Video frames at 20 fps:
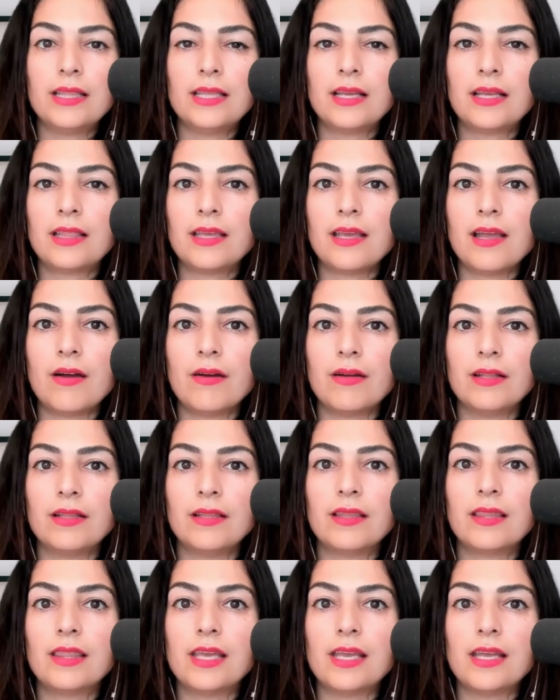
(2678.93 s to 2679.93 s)
think they are
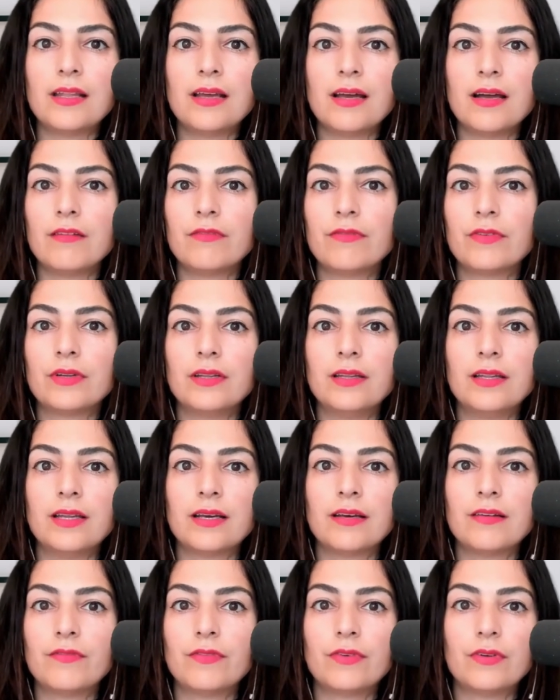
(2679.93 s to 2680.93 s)
in theta for the
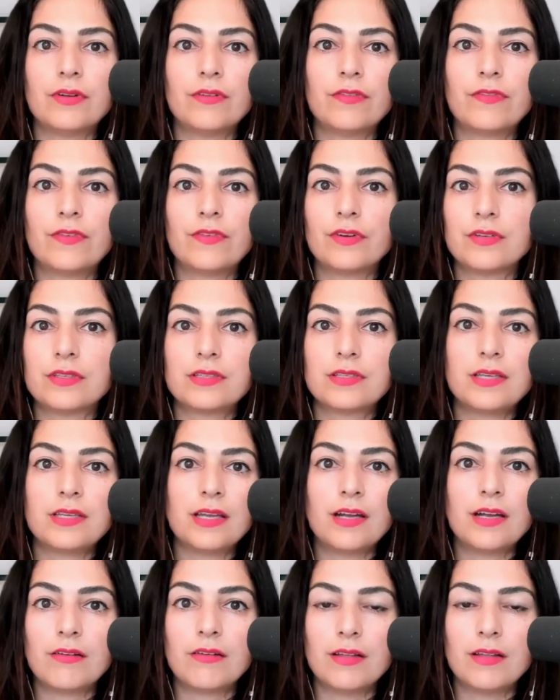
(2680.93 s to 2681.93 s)
ne- for the first
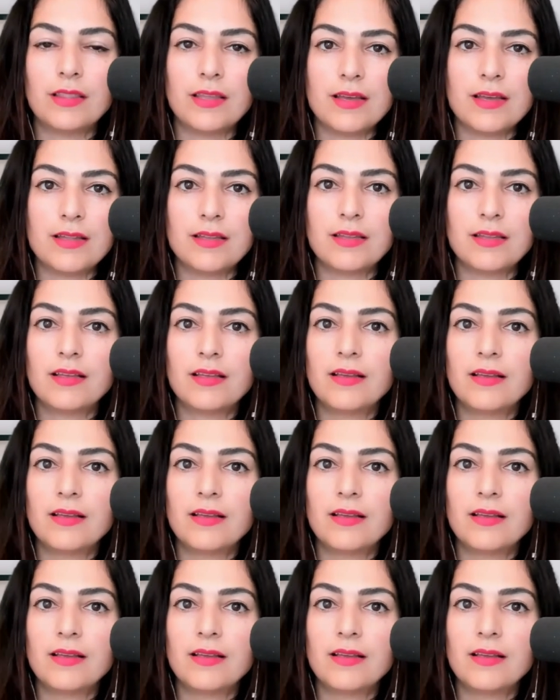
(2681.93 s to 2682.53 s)
year and then